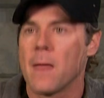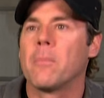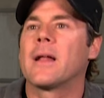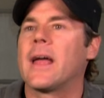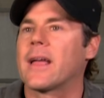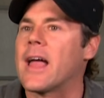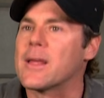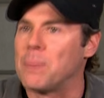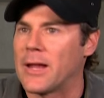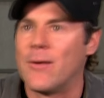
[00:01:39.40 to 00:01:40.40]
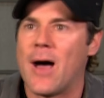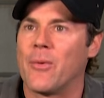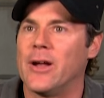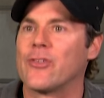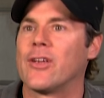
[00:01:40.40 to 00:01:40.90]
But I can play
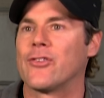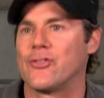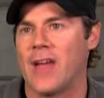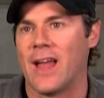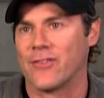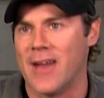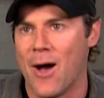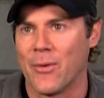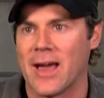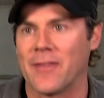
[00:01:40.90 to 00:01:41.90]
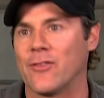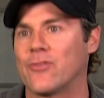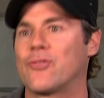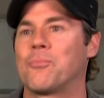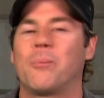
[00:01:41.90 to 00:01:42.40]
around with, here's a chance now. We got
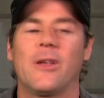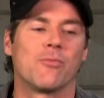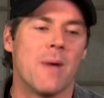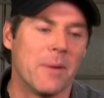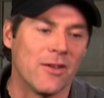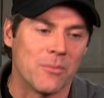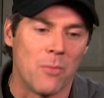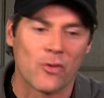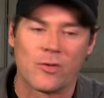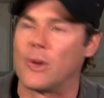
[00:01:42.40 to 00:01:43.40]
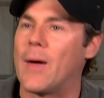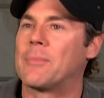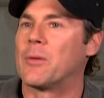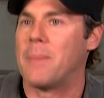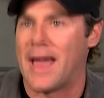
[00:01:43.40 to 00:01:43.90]
these priest mummies, and most of them are
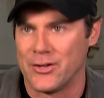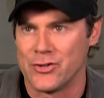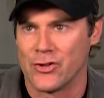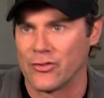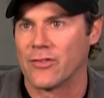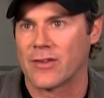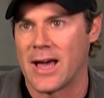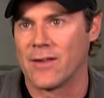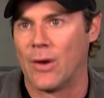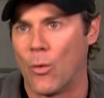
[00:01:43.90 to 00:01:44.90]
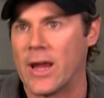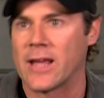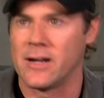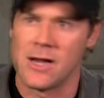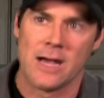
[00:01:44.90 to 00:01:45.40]
wrapped in bandages, and it's kind of a
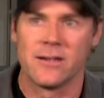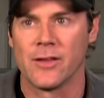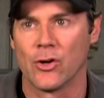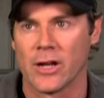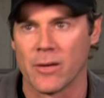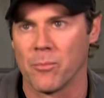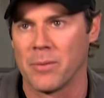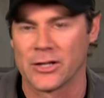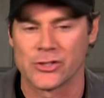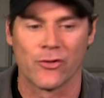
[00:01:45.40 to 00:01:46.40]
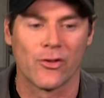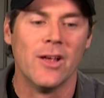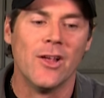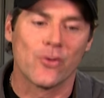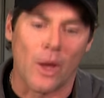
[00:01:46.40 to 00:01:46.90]
wink and a nod to the earlier pictures.
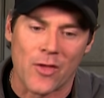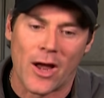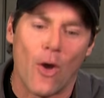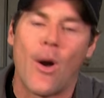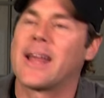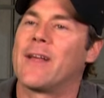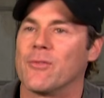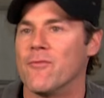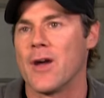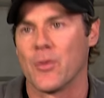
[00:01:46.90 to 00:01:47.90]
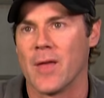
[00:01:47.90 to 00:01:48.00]
So I thought, oh, I can have some fun